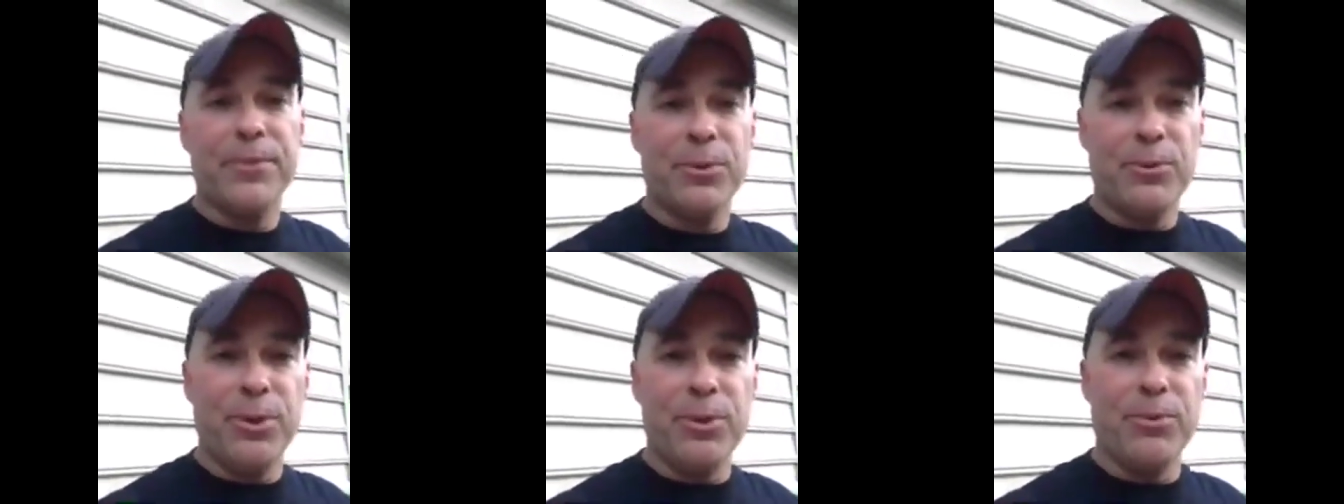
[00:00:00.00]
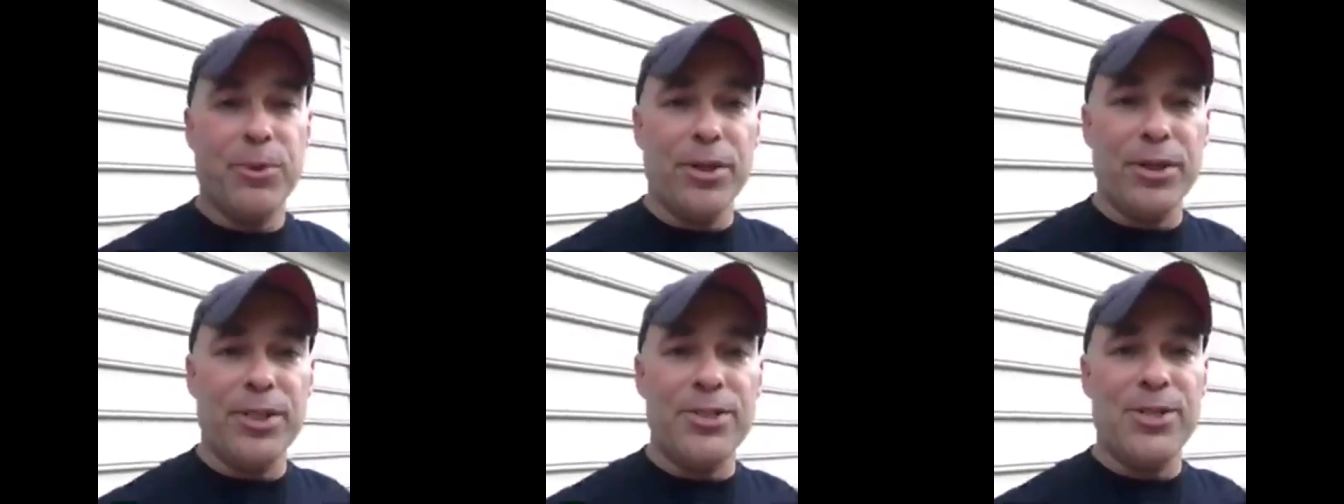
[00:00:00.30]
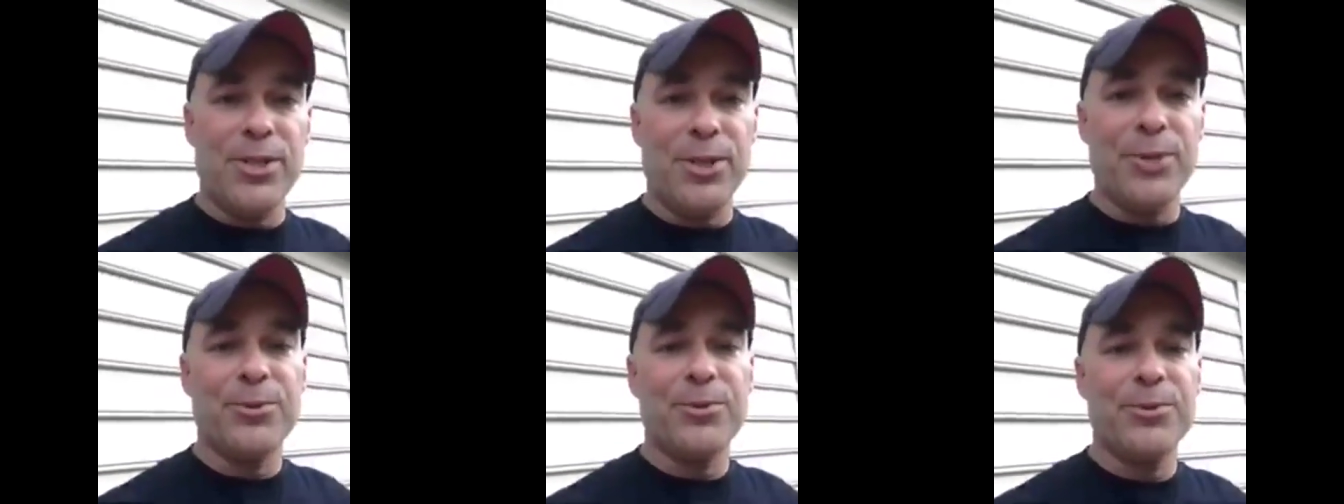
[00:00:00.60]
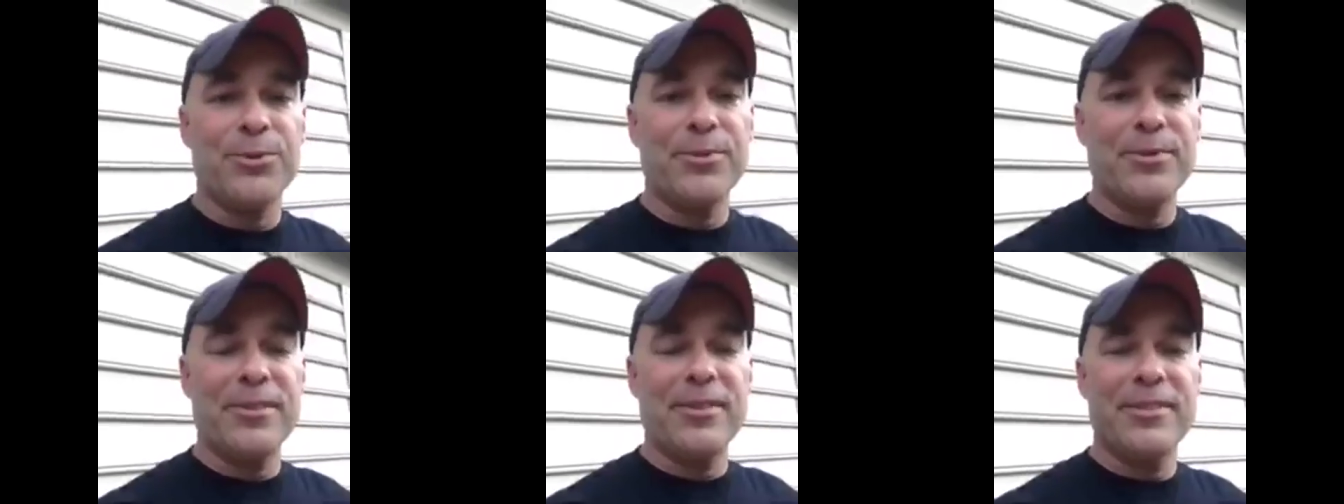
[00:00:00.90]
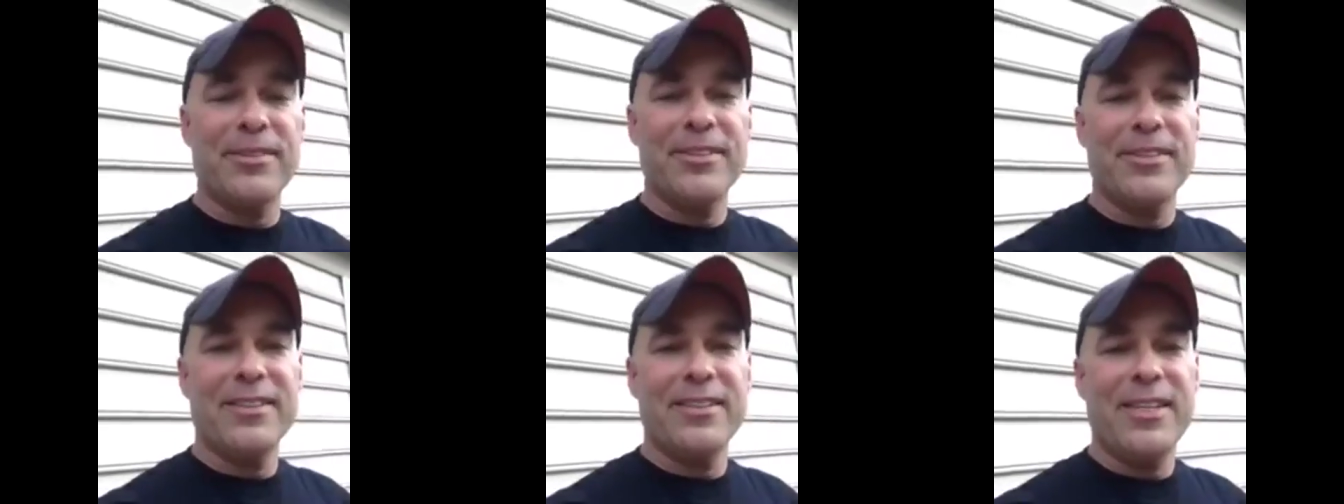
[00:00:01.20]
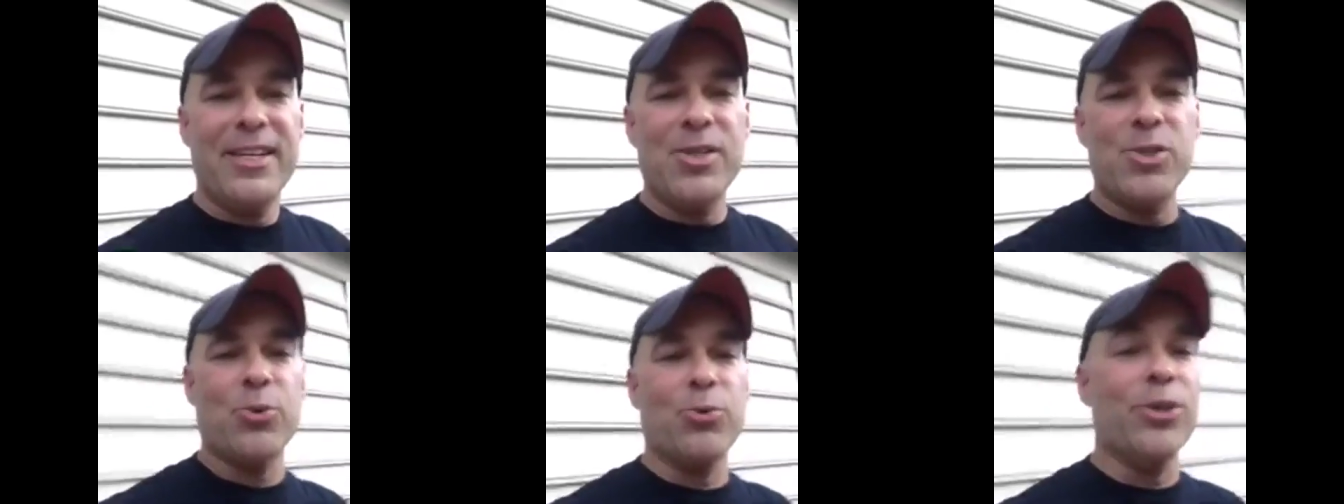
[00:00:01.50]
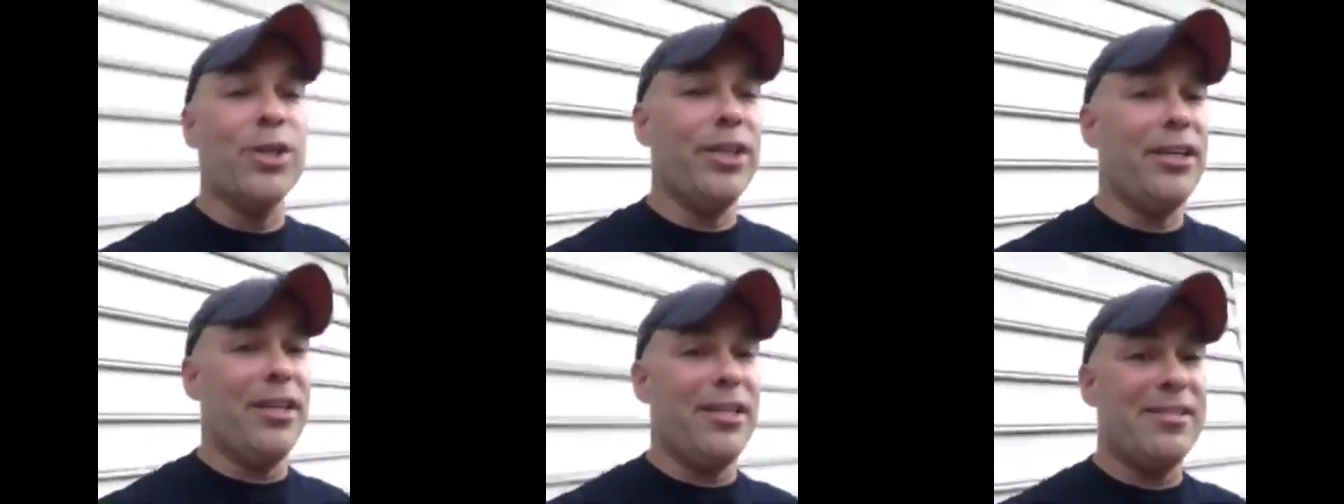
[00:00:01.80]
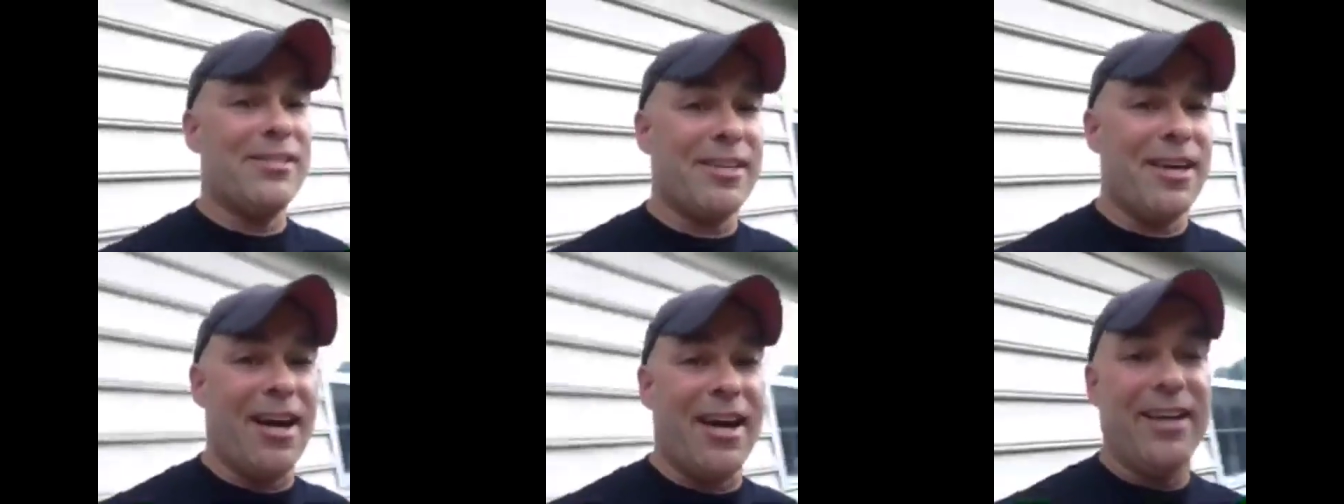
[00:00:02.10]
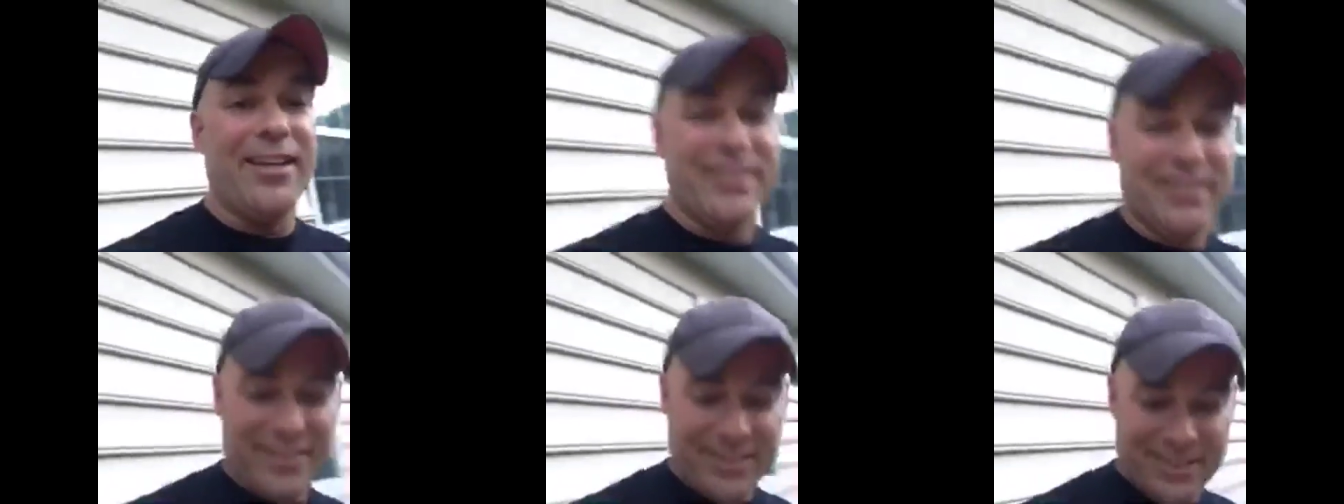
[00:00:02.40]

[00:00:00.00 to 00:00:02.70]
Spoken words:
We really do. He's a really nice guy.